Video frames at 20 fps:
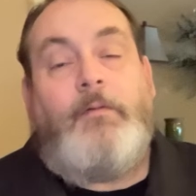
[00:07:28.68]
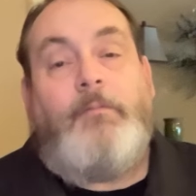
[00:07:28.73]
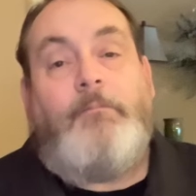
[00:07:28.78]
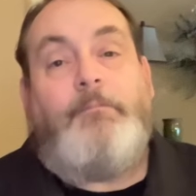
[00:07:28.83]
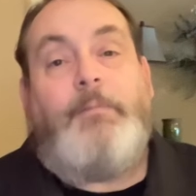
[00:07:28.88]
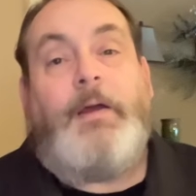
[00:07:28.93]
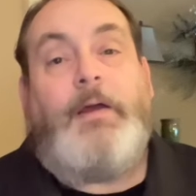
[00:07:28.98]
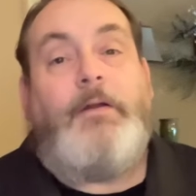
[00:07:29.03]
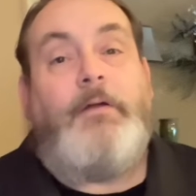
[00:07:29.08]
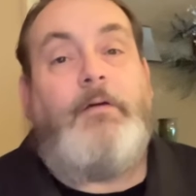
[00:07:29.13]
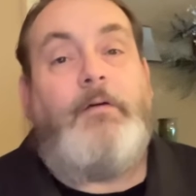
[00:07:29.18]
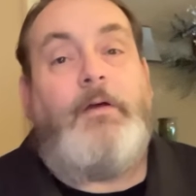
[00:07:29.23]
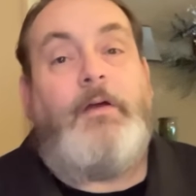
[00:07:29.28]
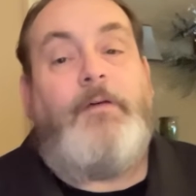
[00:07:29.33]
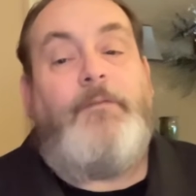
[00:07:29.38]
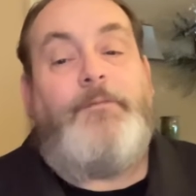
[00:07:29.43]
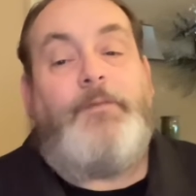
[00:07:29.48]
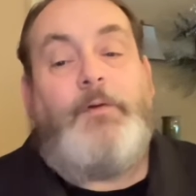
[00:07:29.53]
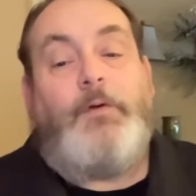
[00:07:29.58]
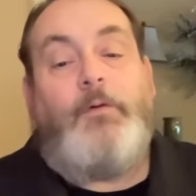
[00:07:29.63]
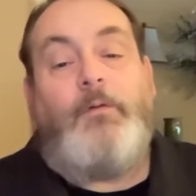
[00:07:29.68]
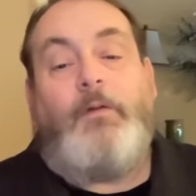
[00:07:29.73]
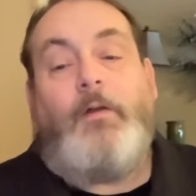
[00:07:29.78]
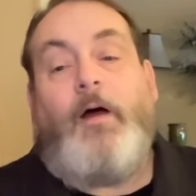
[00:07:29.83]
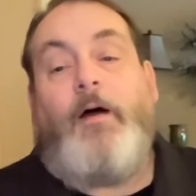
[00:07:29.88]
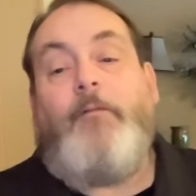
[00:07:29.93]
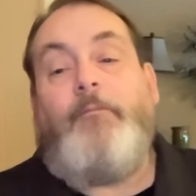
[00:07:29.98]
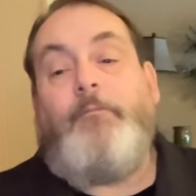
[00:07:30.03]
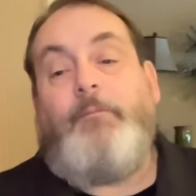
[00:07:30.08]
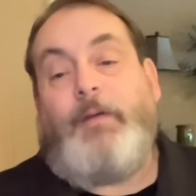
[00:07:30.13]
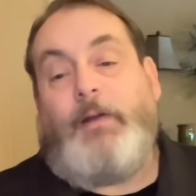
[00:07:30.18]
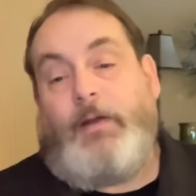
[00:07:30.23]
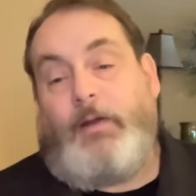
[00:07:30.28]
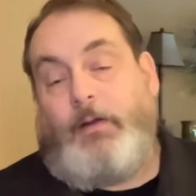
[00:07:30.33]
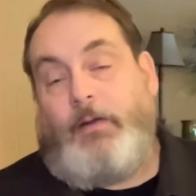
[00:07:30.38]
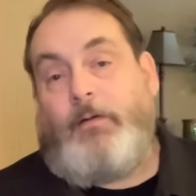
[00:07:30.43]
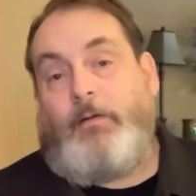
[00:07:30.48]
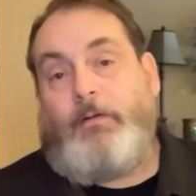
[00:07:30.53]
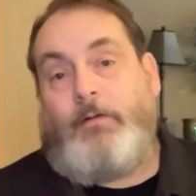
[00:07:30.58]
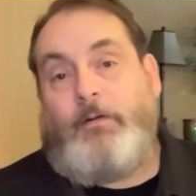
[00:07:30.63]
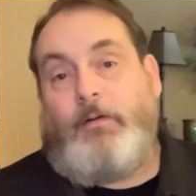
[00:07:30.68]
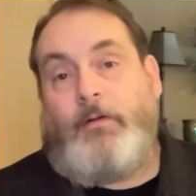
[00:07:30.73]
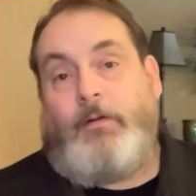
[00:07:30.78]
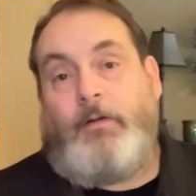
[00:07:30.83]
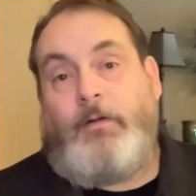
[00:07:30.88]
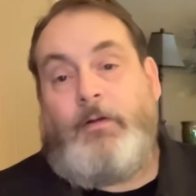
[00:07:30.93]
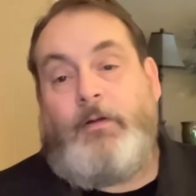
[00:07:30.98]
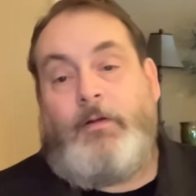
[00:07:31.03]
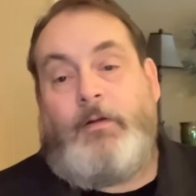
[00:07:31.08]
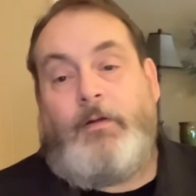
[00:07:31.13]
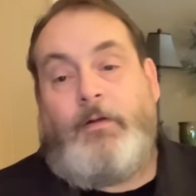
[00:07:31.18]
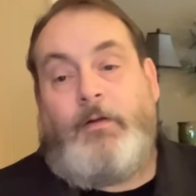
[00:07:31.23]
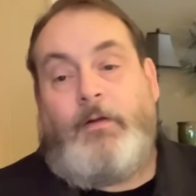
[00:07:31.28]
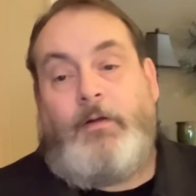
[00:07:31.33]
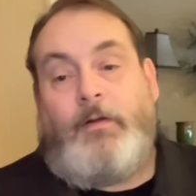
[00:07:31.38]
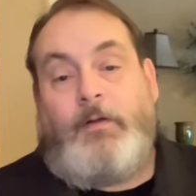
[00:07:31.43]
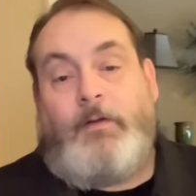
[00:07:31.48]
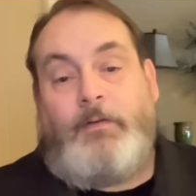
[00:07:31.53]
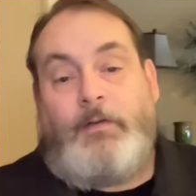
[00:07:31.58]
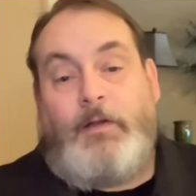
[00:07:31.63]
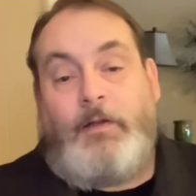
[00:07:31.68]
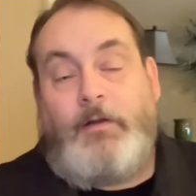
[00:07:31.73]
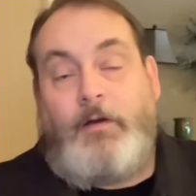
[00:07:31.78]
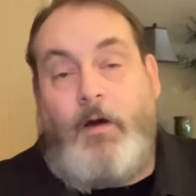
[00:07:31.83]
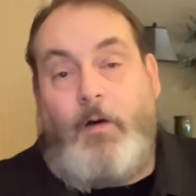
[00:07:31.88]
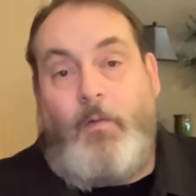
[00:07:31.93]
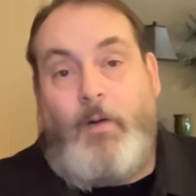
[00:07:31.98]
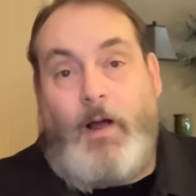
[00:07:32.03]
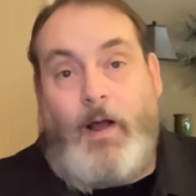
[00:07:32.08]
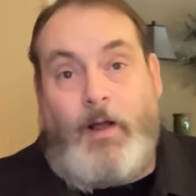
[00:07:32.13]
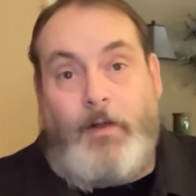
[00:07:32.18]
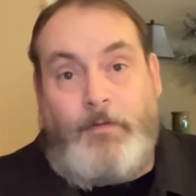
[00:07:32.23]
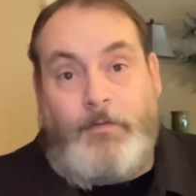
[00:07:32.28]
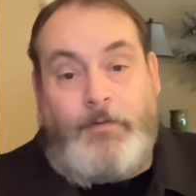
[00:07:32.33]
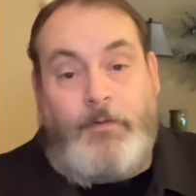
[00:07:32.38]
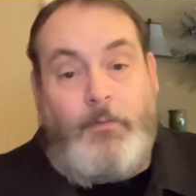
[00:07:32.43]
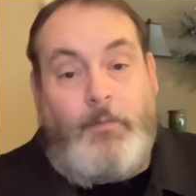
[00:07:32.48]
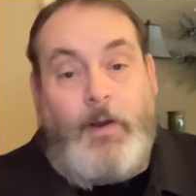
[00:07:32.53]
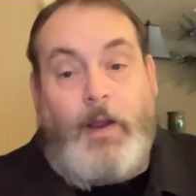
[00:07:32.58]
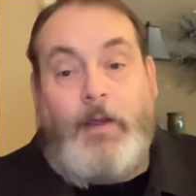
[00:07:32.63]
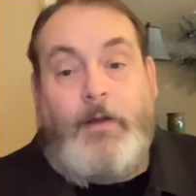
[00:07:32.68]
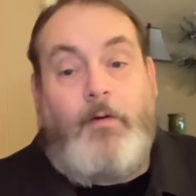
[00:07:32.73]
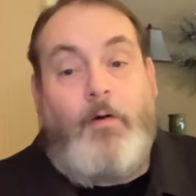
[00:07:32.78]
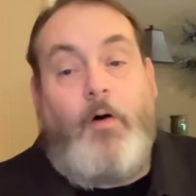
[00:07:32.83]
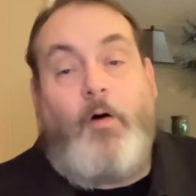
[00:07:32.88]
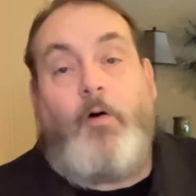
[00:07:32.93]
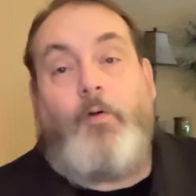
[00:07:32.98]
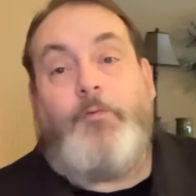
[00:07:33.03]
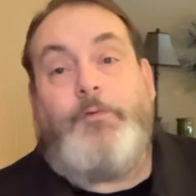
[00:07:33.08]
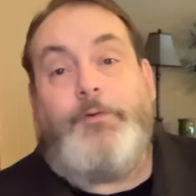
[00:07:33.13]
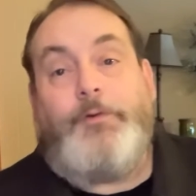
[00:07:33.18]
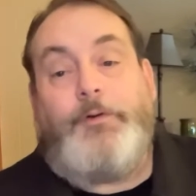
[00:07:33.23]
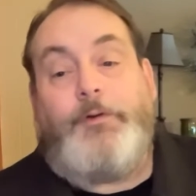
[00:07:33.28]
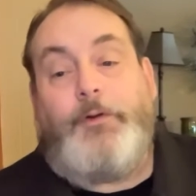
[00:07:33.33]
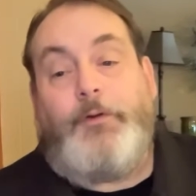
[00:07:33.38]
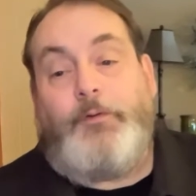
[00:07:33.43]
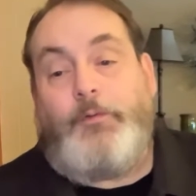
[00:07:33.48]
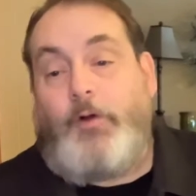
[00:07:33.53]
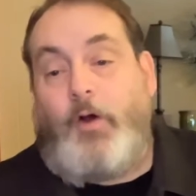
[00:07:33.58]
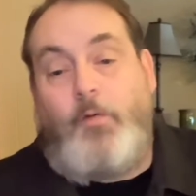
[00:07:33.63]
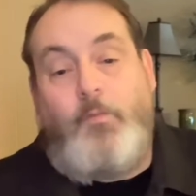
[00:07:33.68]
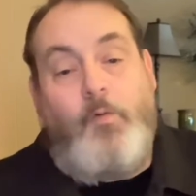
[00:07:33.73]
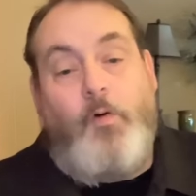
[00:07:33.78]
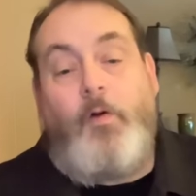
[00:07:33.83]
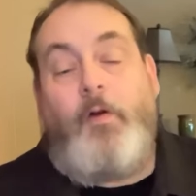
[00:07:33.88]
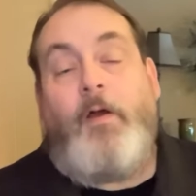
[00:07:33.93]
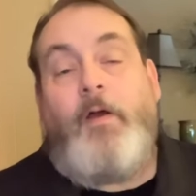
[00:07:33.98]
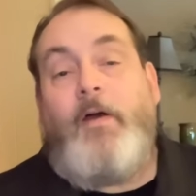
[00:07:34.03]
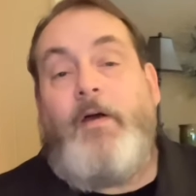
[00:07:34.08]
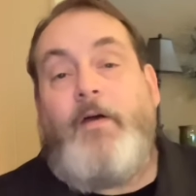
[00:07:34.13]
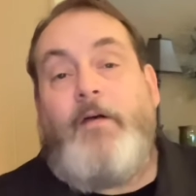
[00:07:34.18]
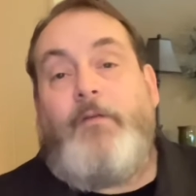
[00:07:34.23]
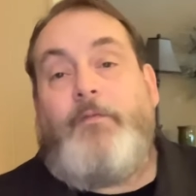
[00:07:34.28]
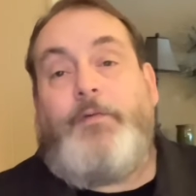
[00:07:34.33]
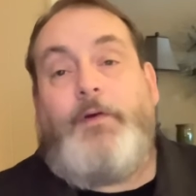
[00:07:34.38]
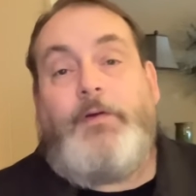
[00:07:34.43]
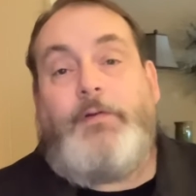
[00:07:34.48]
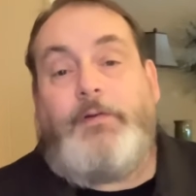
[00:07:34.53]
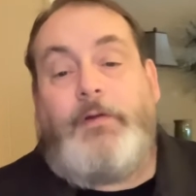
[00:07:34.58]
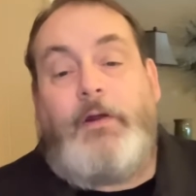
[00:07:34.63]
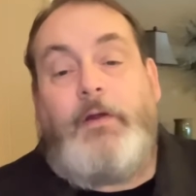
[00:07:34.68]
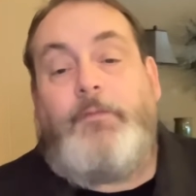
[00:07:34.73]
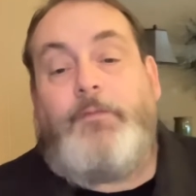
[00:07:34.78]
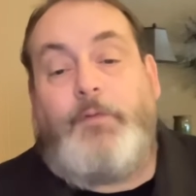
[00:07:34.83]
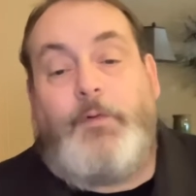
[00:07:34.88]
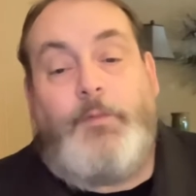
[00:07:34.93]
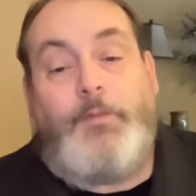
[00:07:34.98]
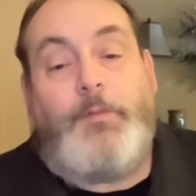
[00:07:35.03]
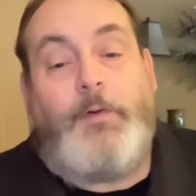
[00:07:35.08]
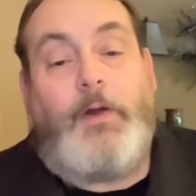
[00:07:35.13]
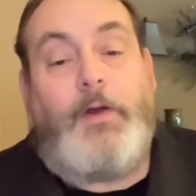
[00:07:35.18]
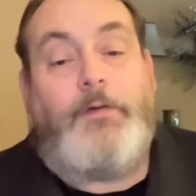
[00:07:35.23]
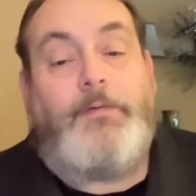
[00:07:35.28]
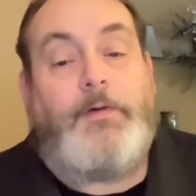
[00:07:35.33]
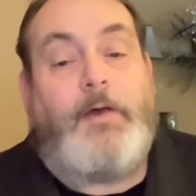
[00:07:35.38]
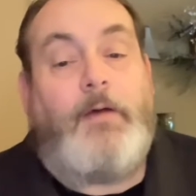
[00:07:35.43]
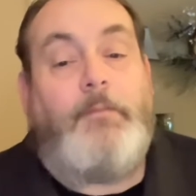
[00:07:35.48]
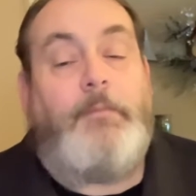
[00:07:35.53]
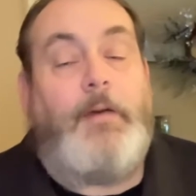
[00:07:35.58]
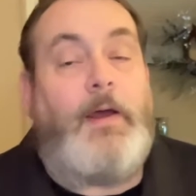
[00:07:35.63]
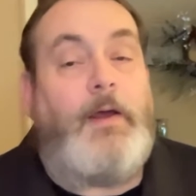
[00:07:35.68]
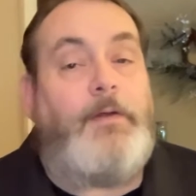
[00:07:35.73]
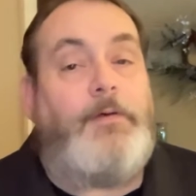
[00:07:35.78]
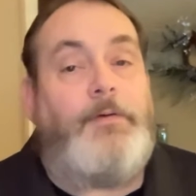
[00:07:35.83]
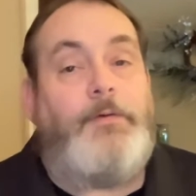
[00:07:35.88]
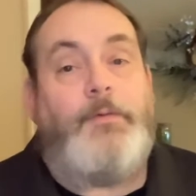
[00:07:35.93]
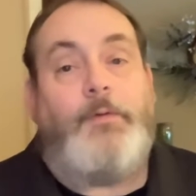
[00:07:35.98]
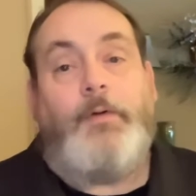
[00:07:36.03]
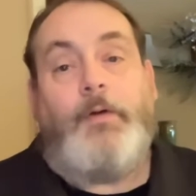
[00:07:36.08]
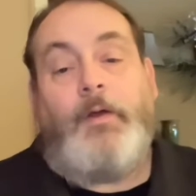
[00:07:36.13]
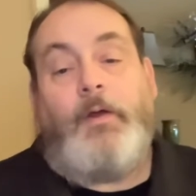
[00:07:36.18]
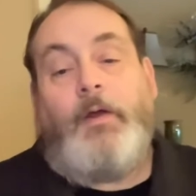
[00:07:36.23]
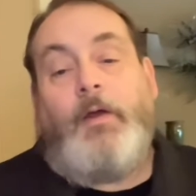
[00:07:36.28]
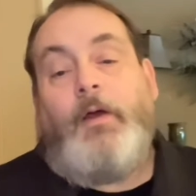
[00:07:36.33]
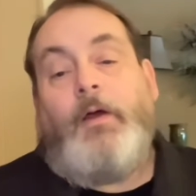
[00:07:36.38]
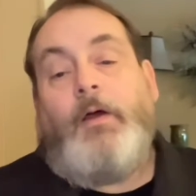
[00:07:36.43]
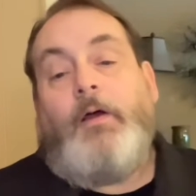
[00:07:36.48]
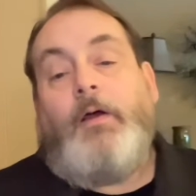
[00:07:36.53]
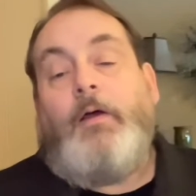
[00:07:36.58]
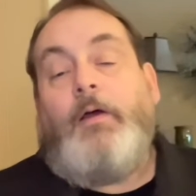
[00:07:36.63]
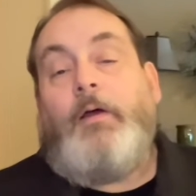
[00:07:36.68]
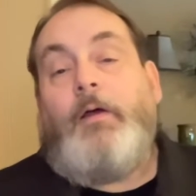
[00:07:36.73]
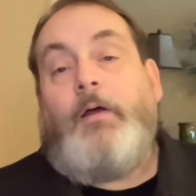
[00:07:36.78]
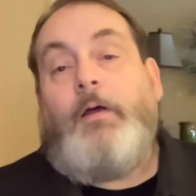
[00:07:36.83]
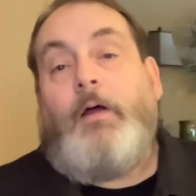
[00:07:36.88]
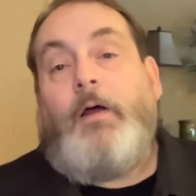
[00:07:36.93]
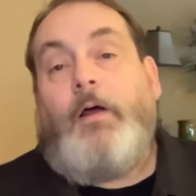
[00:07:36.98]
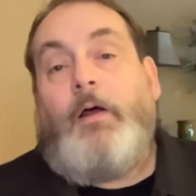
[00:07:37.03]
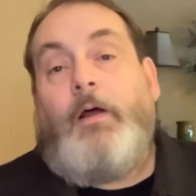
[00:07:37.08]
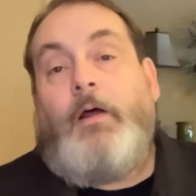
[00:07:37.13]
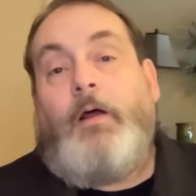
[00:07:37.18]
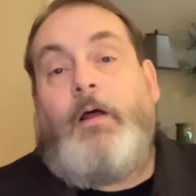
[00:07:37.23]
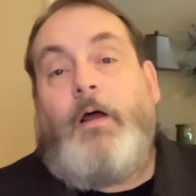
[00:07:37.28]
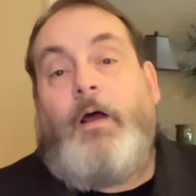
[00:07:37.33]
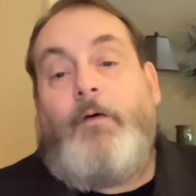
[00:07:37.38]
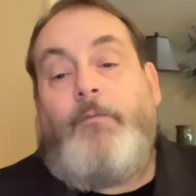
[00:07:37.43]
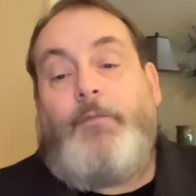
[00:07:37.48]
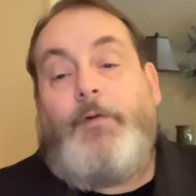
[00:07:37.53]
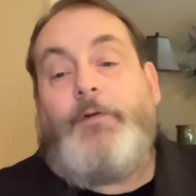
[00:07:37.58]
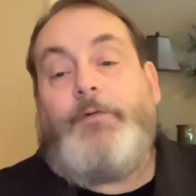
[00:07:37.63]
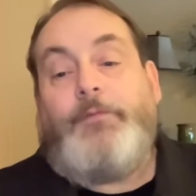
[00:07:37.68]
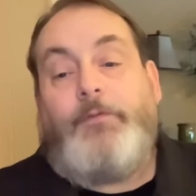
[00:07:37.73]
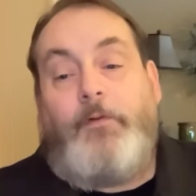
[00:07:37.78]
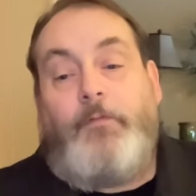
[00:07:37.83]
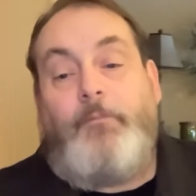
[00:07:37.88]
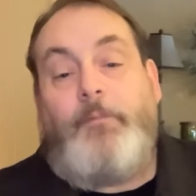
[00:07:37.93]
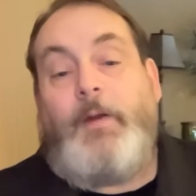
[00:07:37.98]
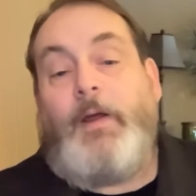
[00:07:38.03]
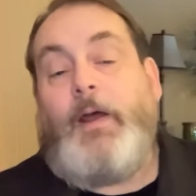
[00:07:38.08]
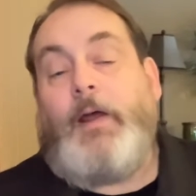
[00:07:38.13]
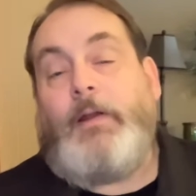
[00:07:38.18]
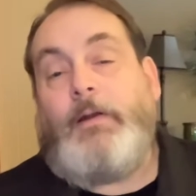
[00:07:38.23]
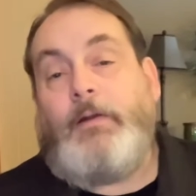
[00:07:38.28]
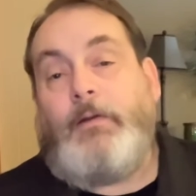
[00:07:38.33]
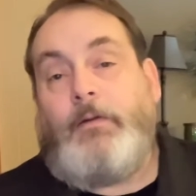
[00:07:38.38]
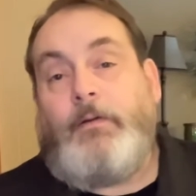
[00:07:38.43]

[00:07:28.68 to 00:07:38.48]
Peter, if you love me, and go out and do what I called you to do. No more fishing for fish. I made you a fisher of men.